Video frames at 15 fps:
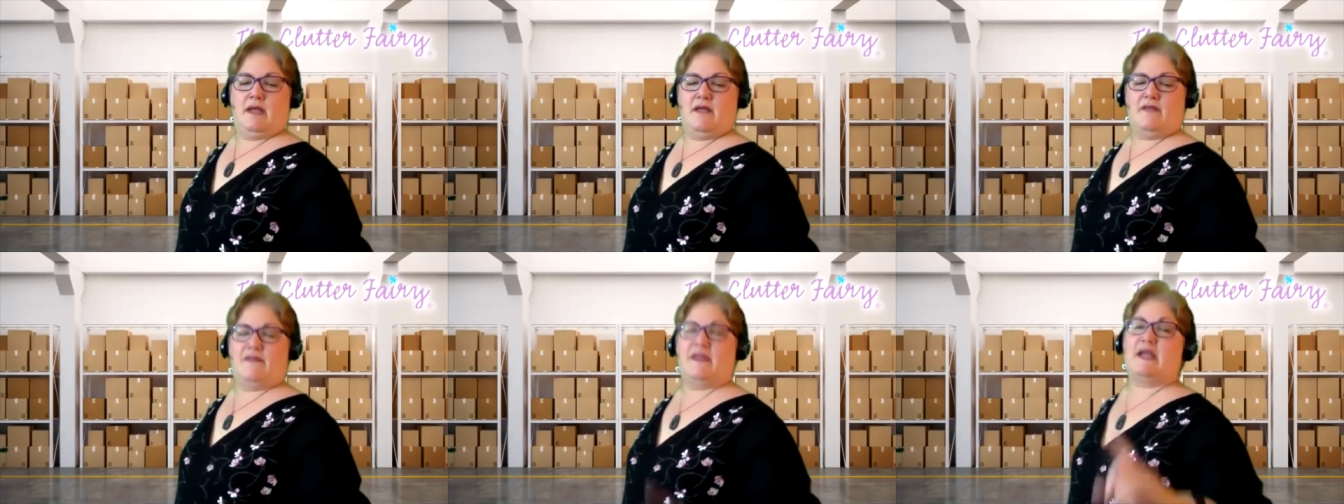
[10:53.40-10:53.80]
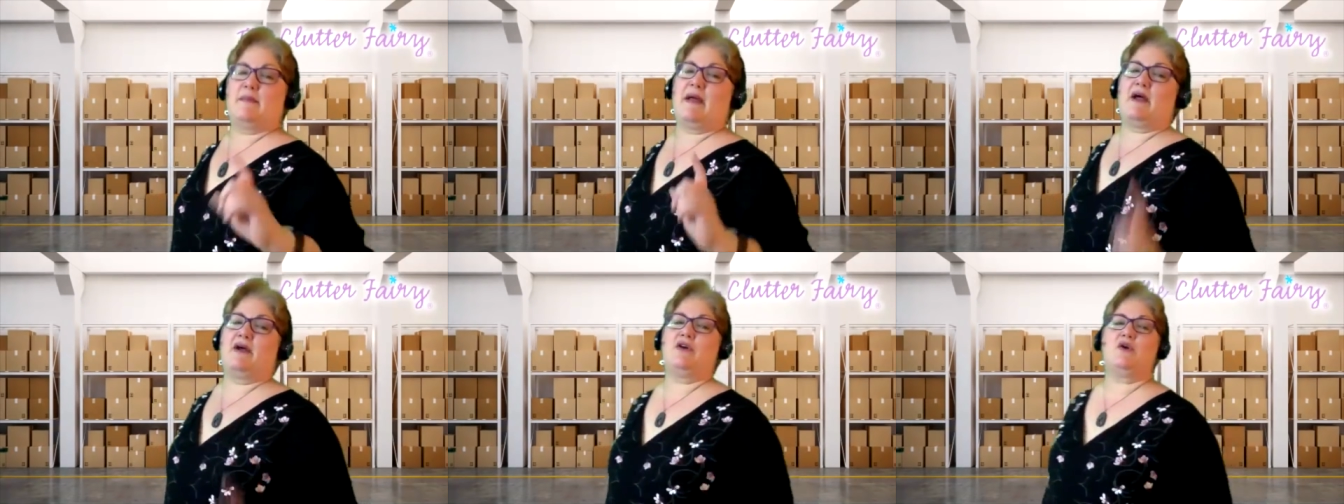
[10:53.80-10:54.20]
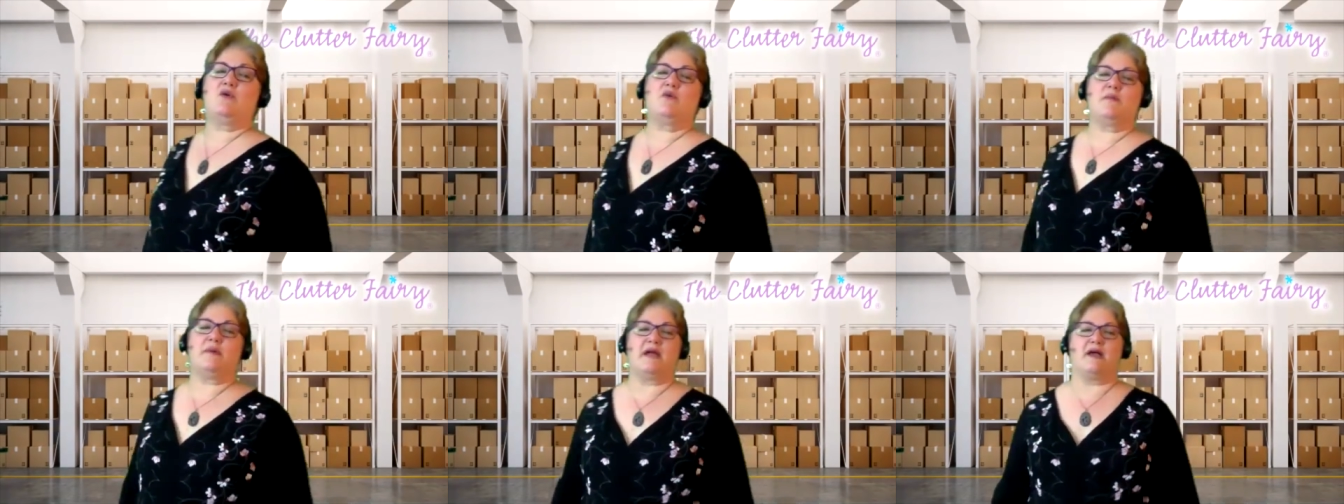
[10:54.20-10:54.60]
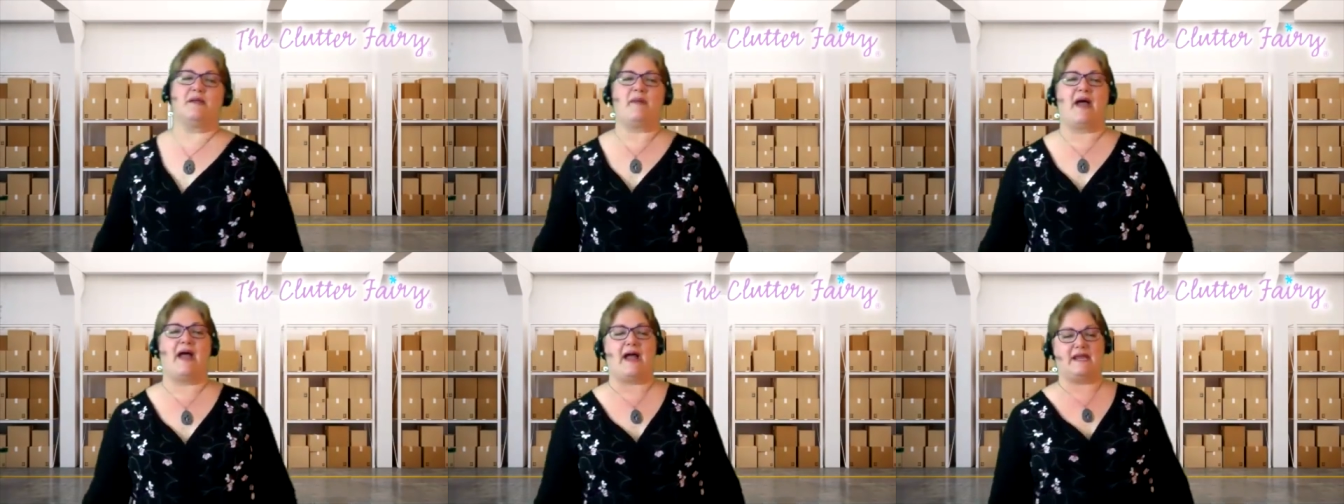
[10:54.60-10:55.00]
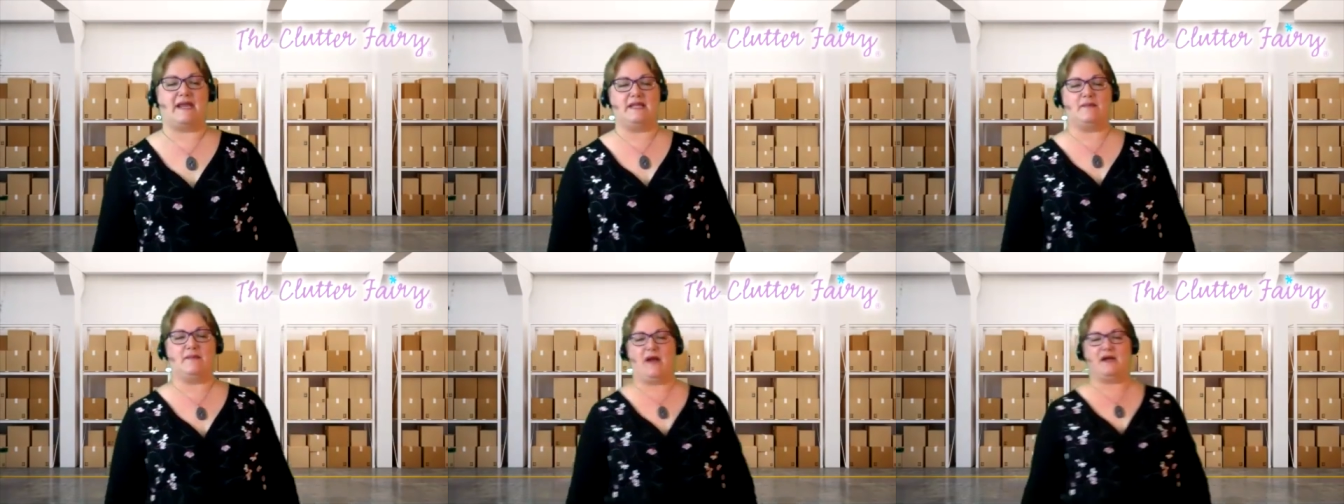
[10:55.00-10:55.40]
Think about who will be
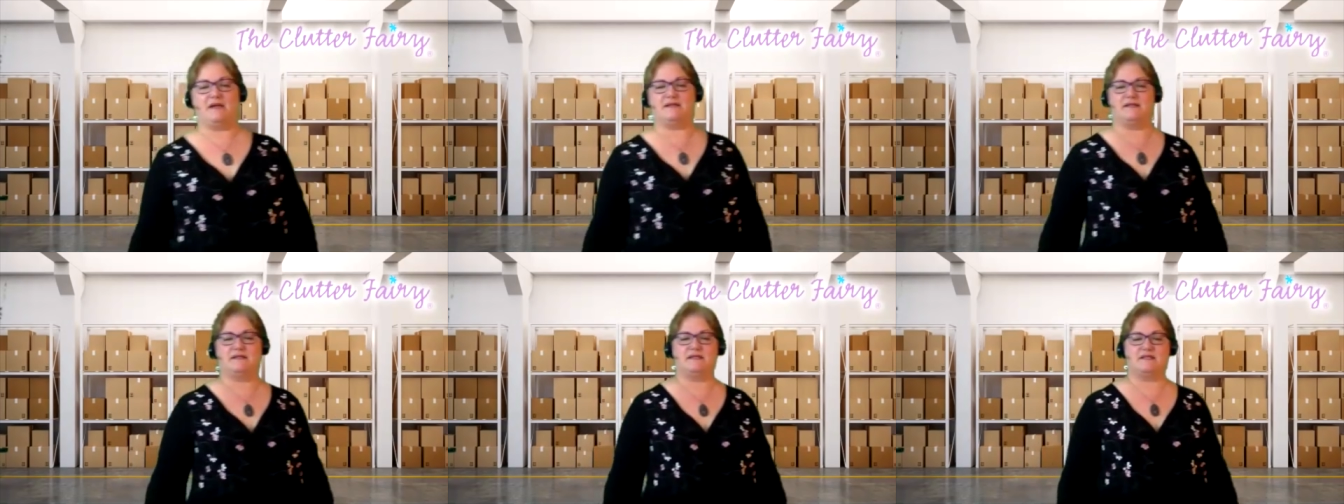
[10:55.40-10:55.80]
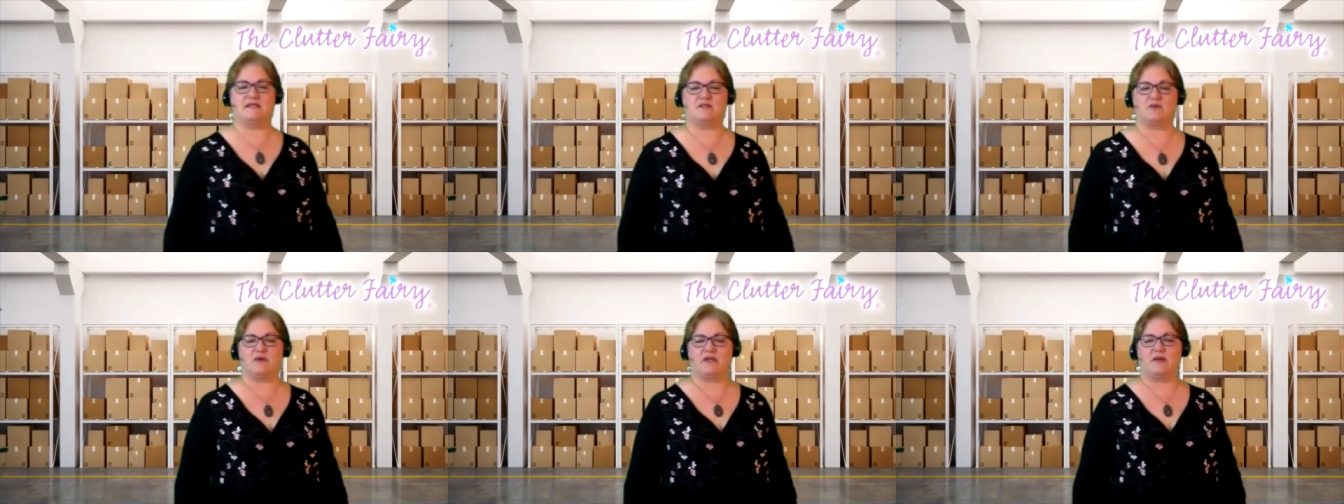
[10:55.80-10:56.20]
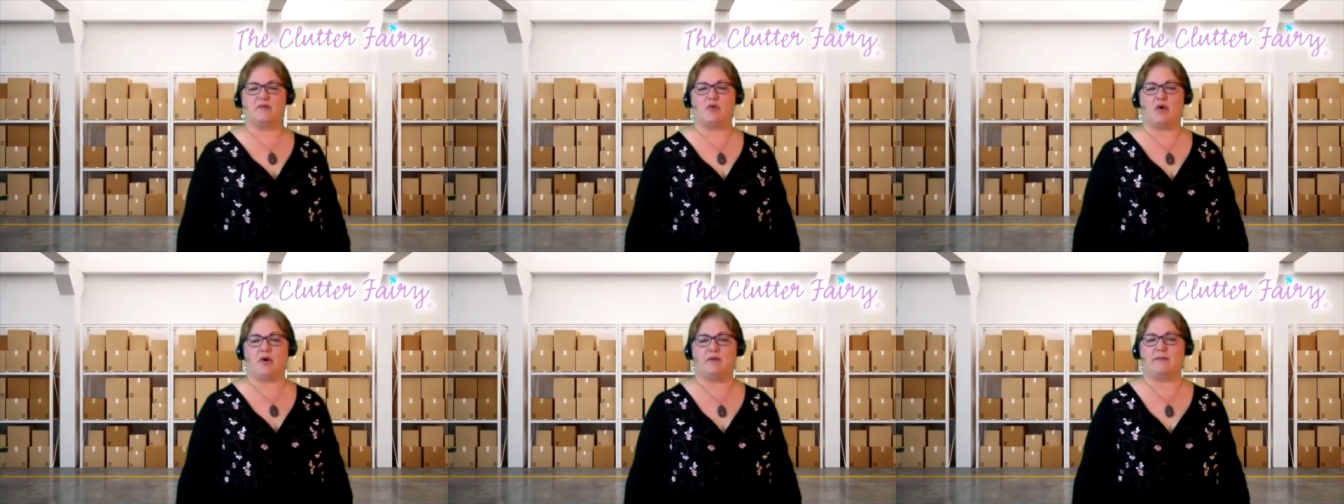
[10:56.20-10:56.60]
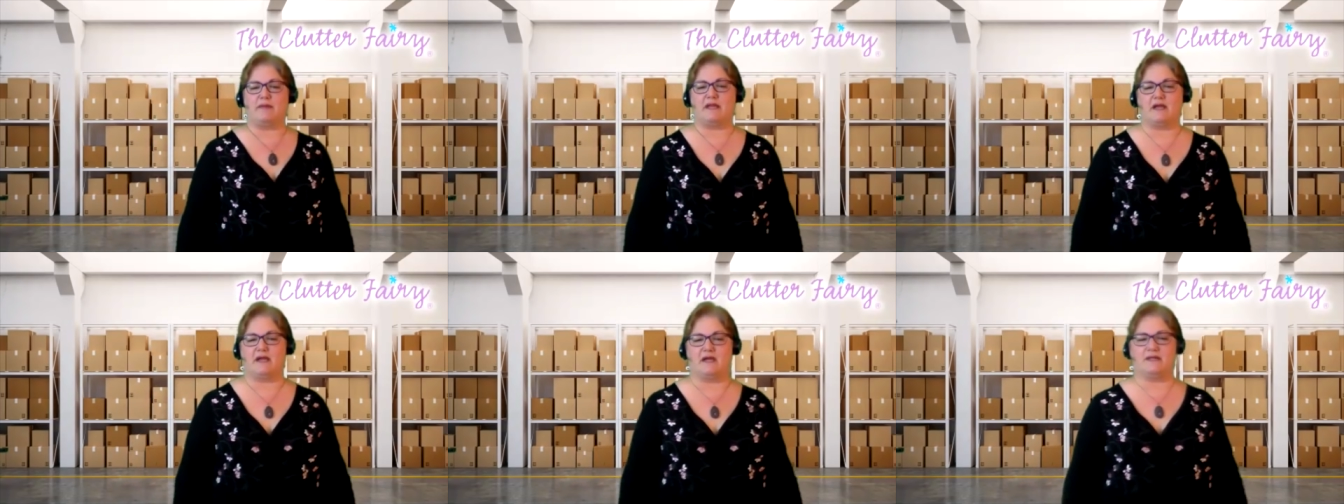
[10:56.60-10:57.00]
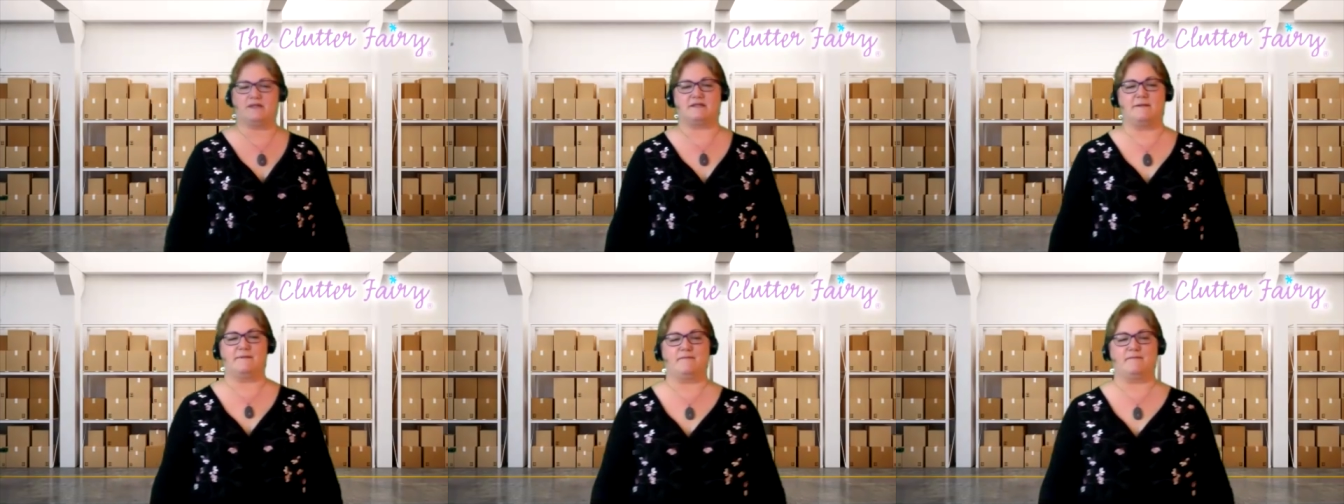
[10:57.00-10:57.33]
unpacking the boxes. This is really important because